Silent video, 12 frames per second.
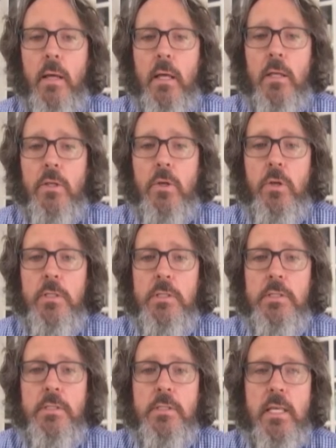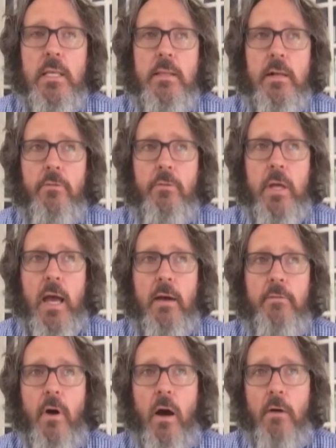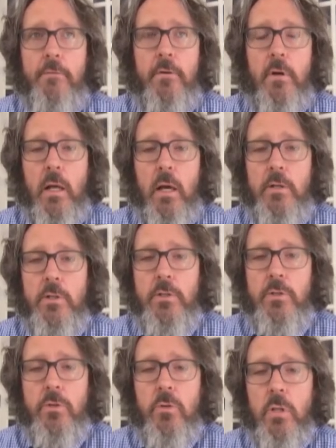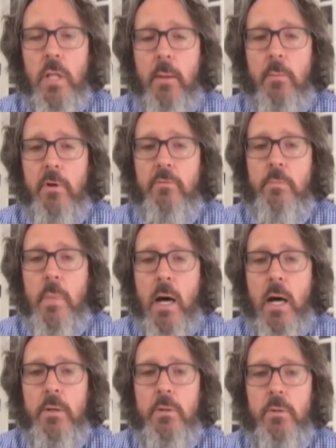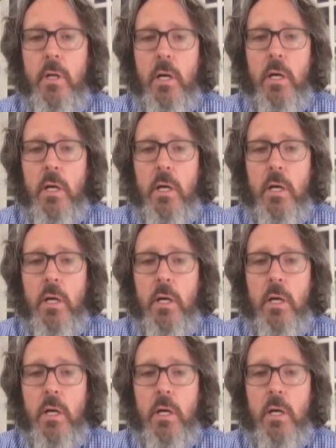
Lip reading: you can see that if we offer a true collaborative model,